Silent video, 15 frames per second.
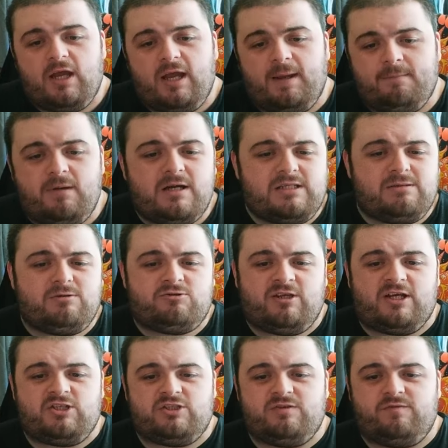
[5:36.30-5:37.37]
Amongst her
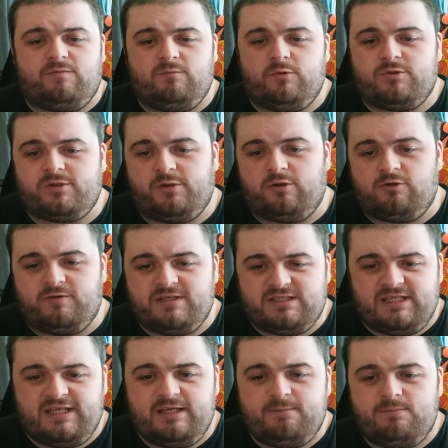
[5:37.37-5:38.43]
distraction from Musso and
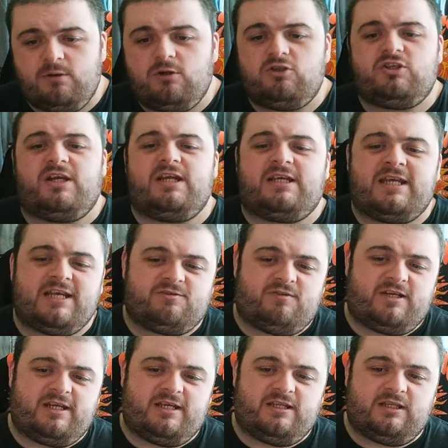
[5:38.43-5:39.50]
Grizzly, Myung Jae kicks
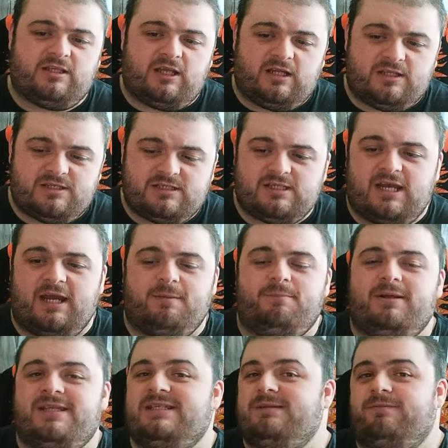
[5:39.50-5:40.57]
Ricky in the nuts and
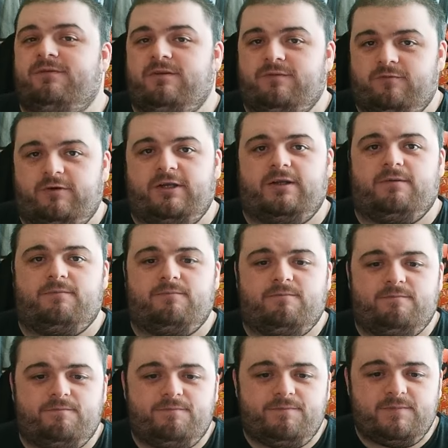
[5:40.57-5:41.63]
pins him for the free.
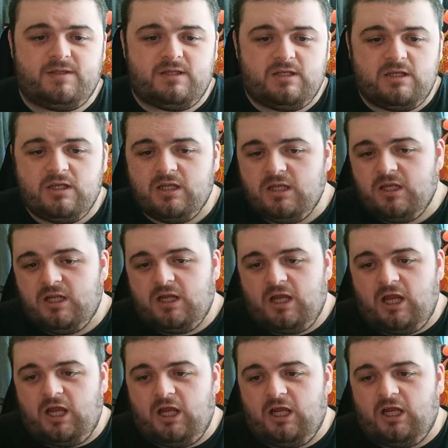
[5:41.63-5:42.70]

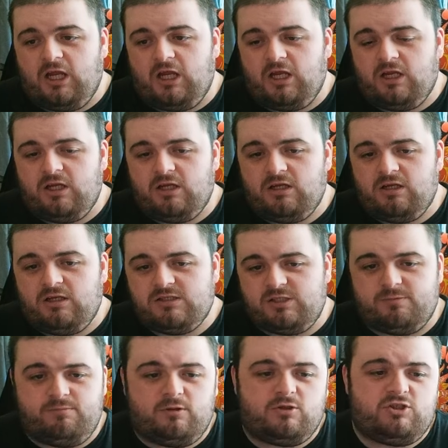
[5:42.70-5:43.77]

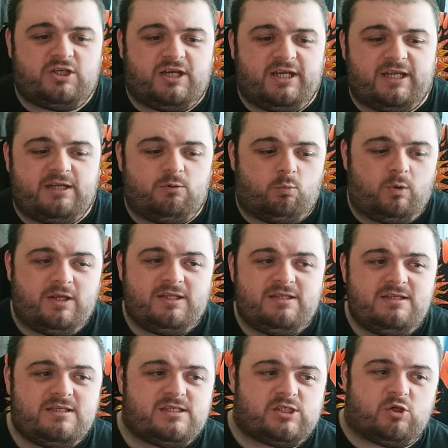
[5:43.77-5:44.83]
So Myung Jae
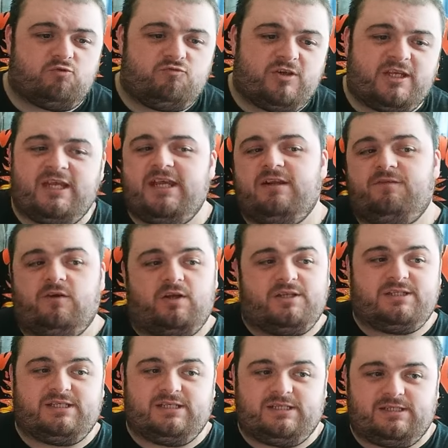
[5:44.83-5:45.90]
wins, so Ricky
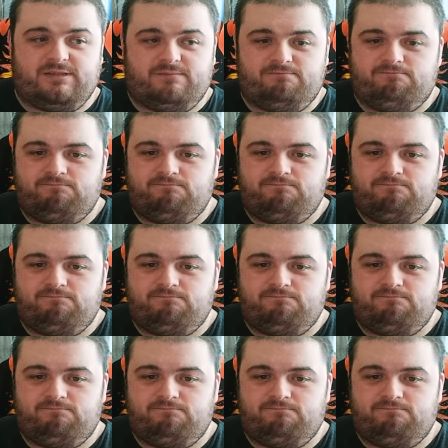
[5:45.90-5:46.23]
advances.